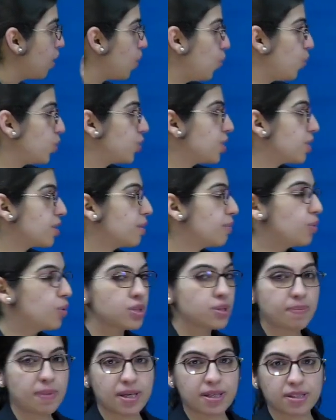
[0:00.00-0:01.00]
which is the
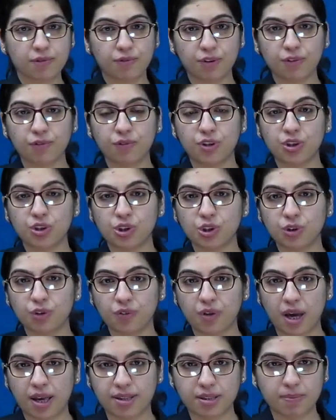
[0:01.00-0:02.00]
most specific feature of
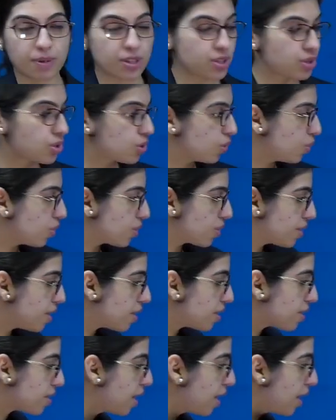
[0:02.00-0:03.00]

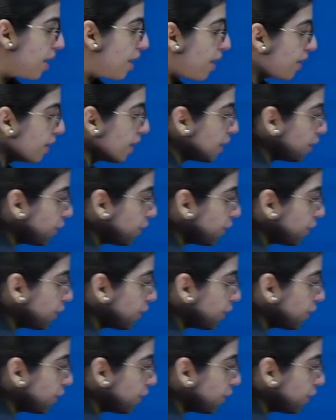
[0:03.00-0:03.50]
asbestosis. Then